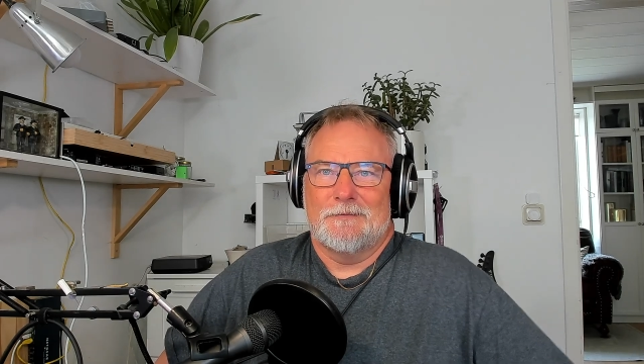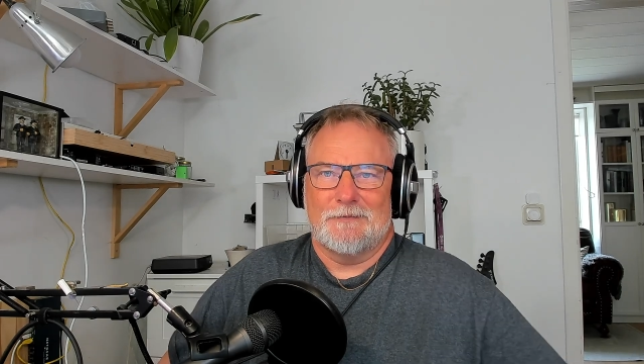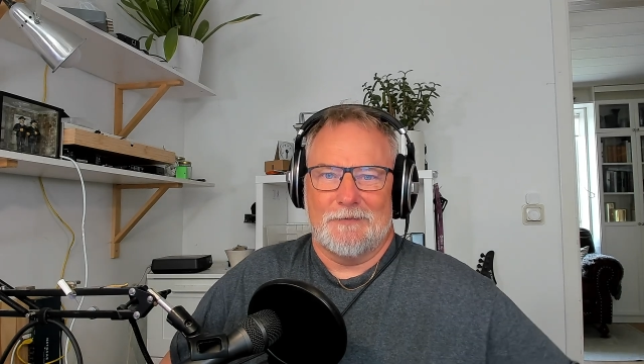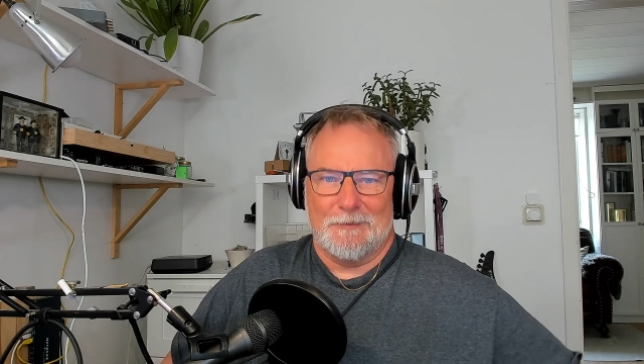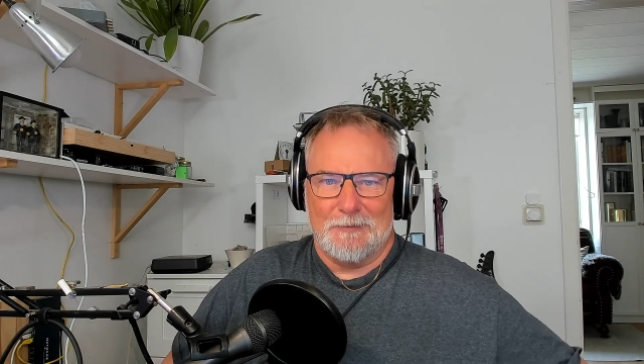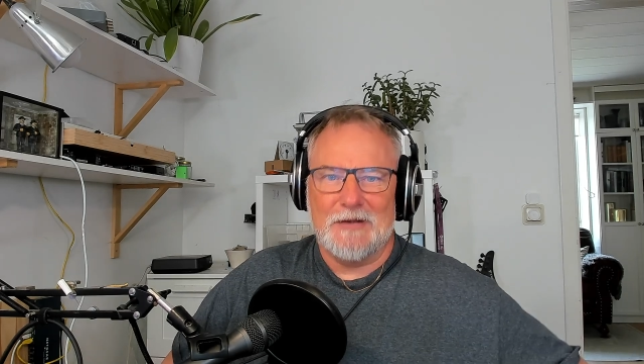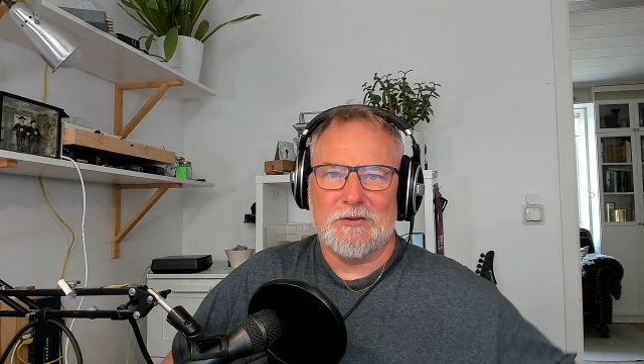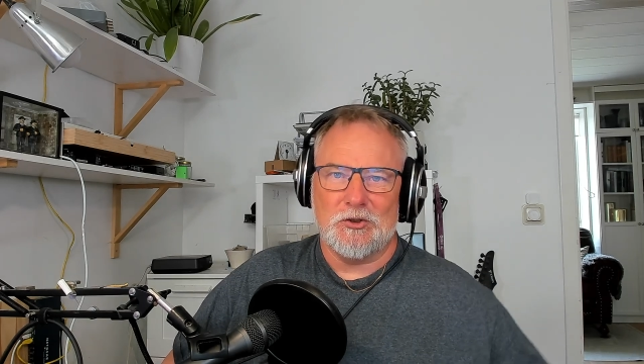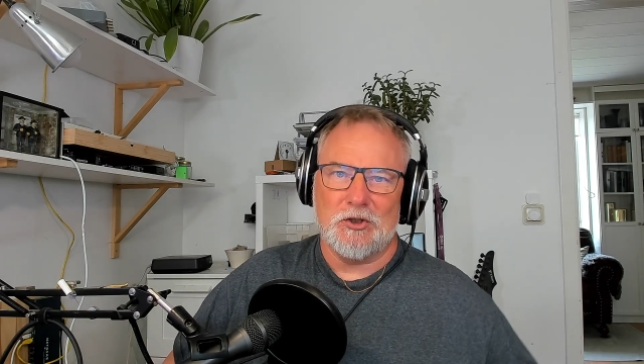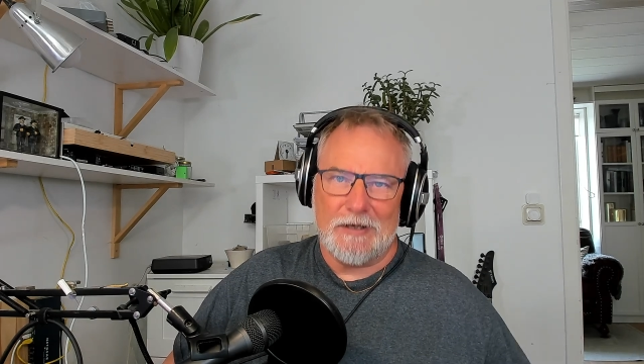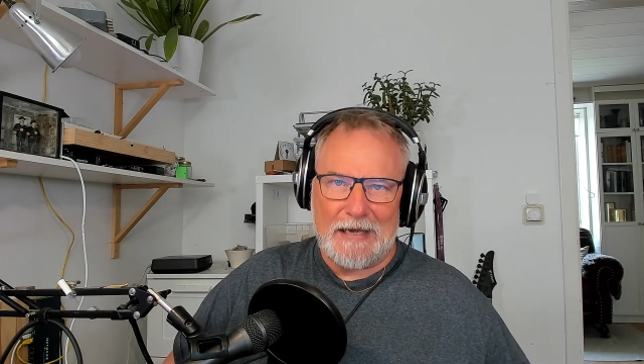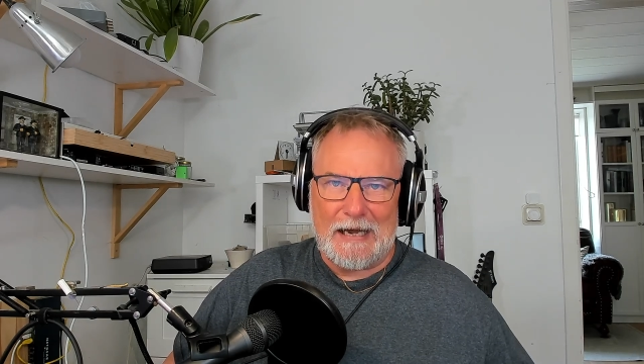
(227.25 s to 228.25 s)
the
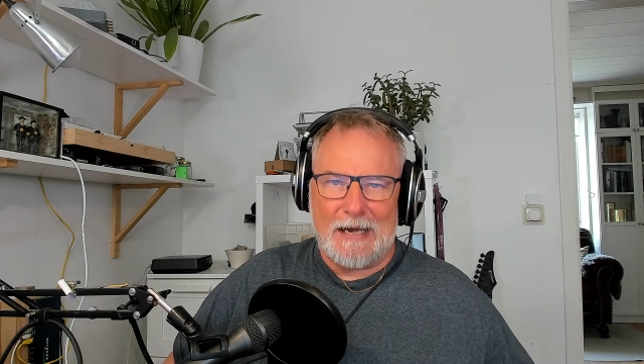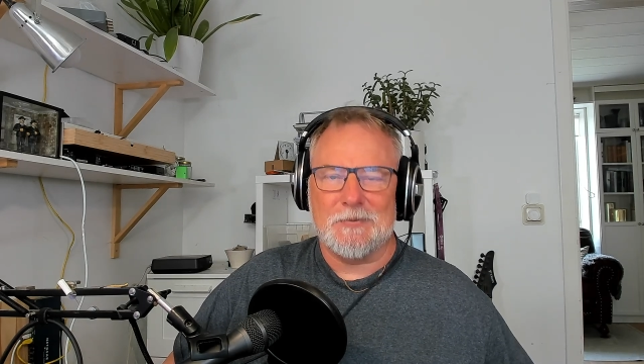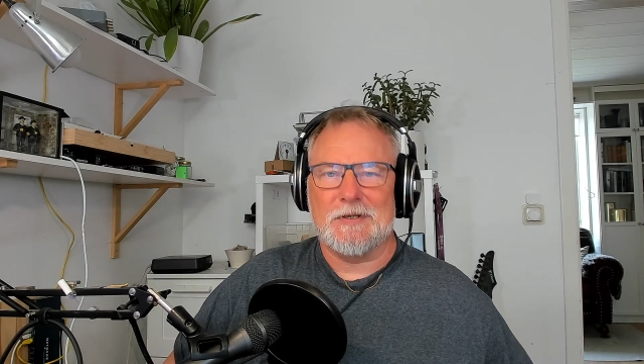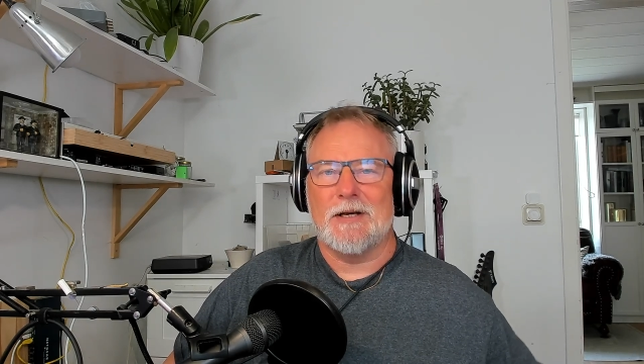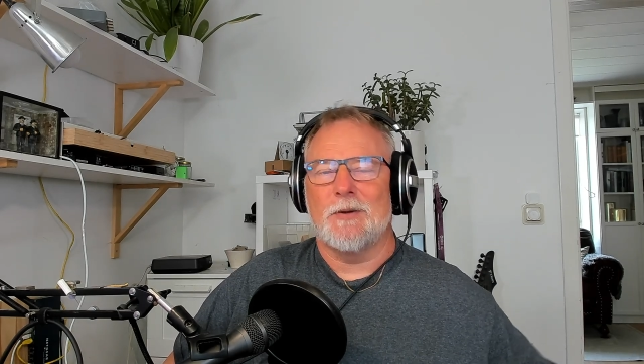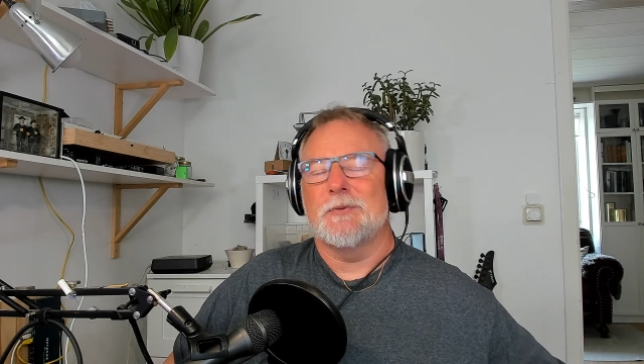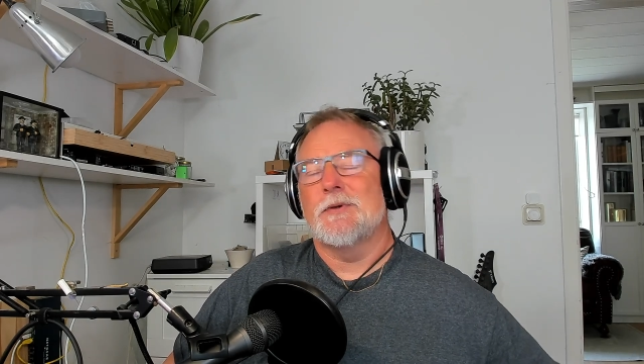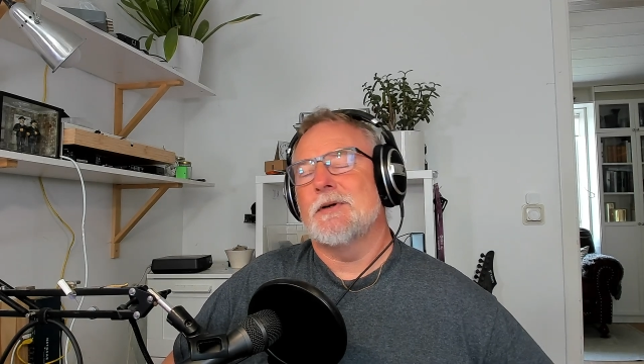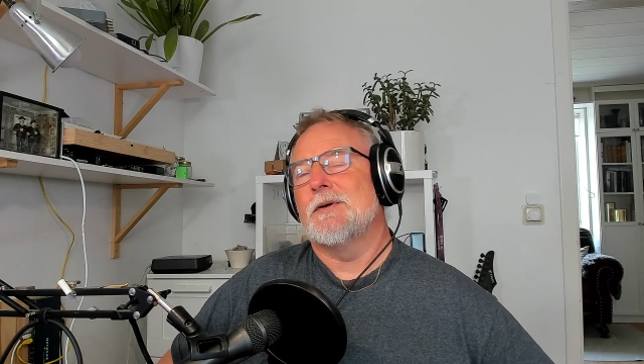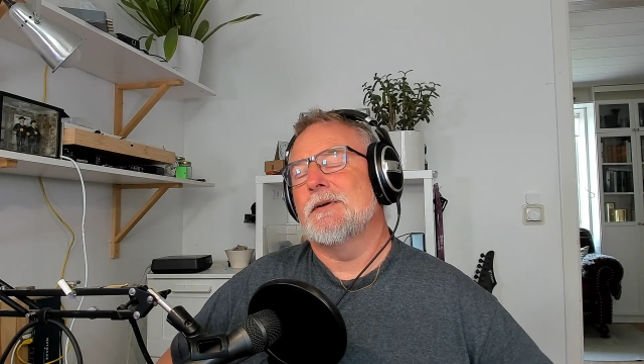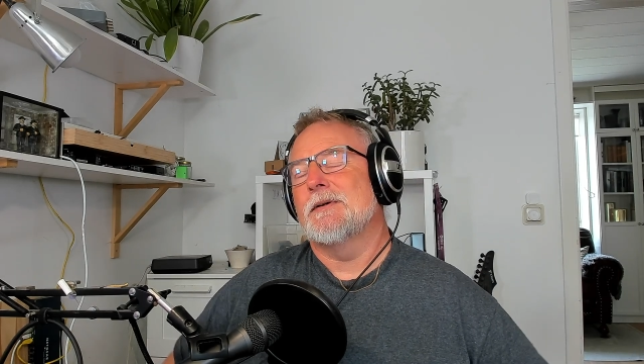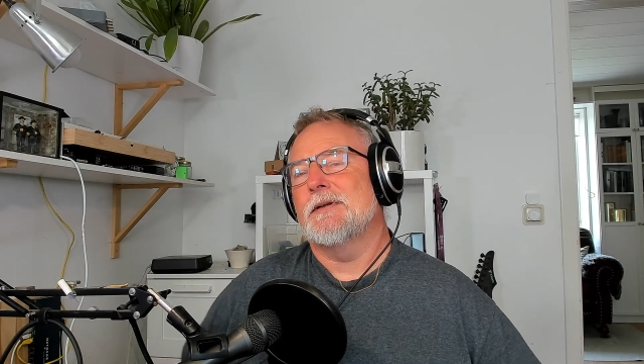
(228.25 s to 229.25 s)
messaging apps out
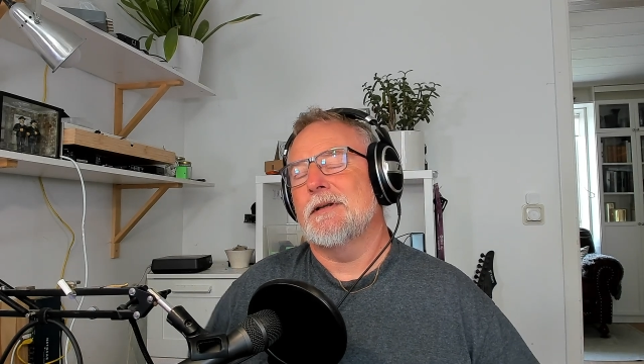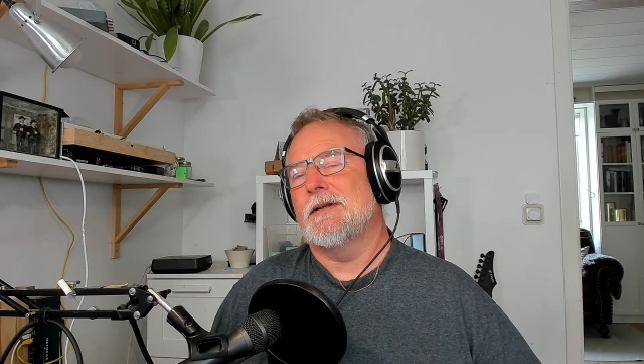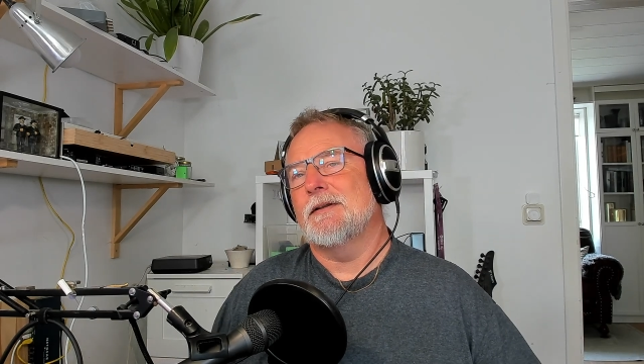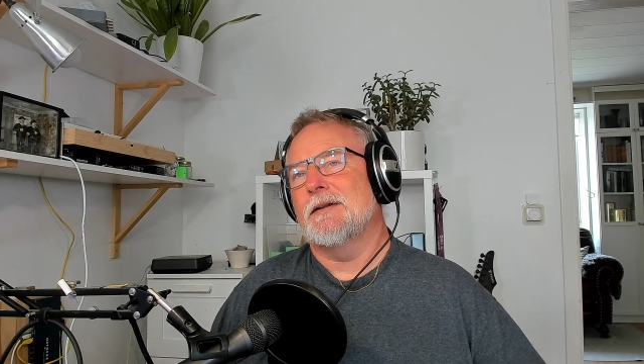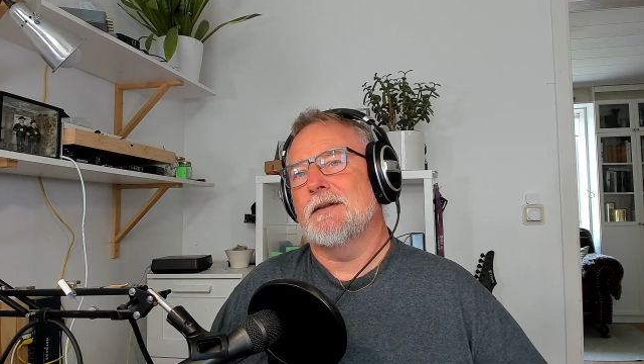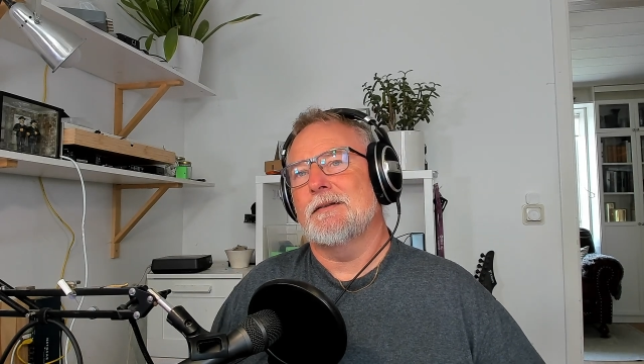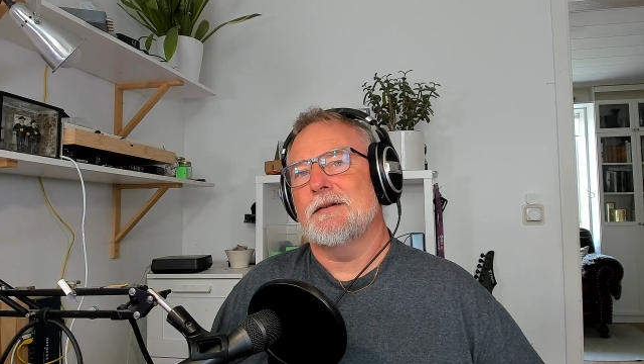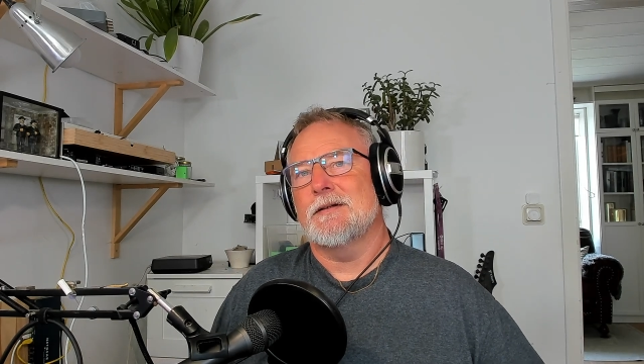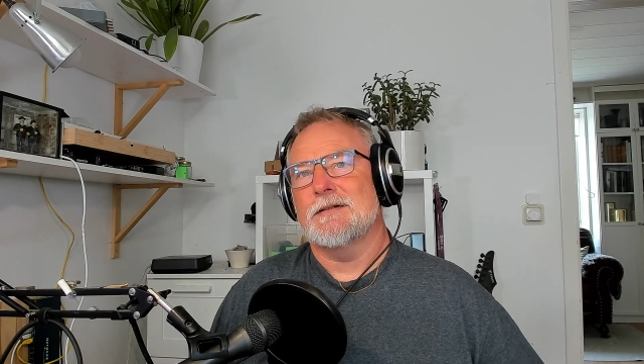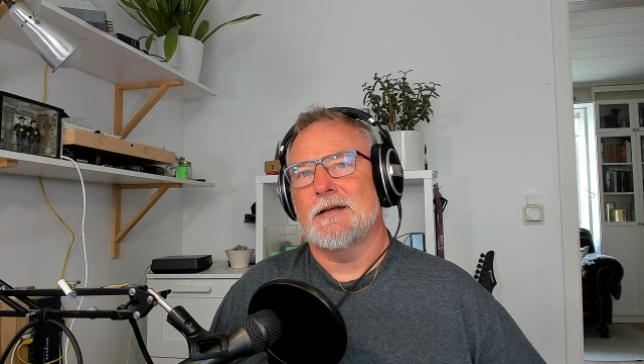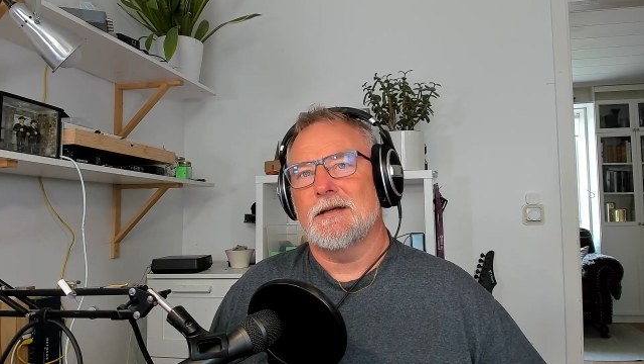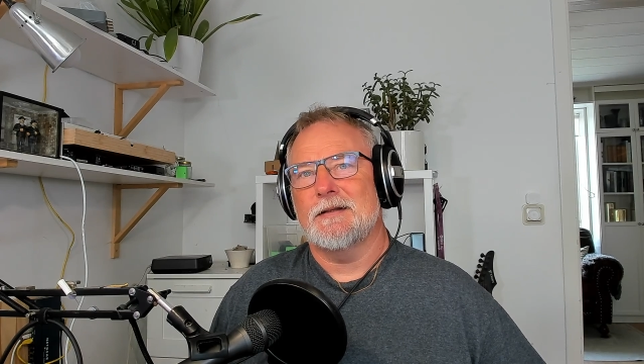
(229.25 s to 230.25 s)
there and things
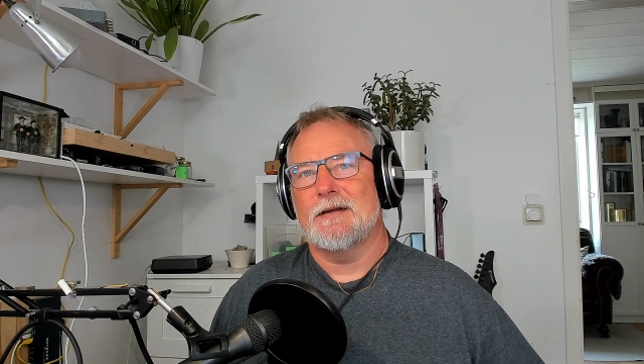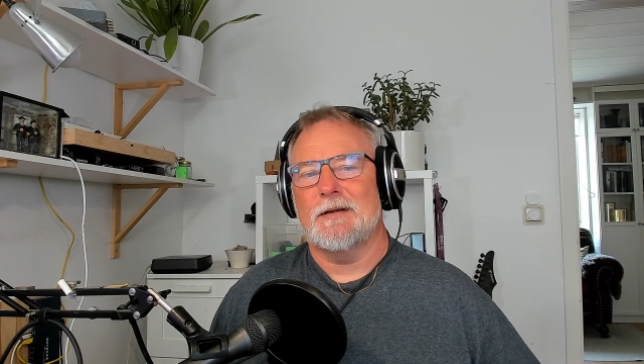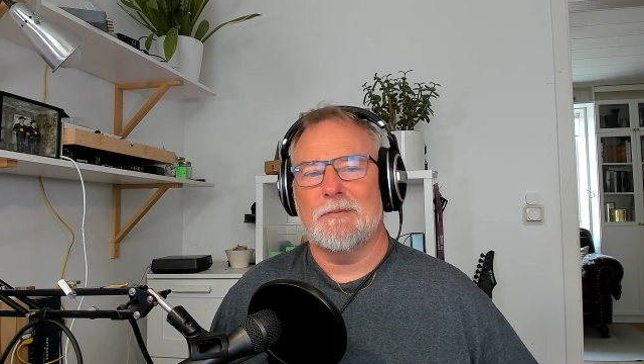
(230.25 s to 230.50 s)
like that.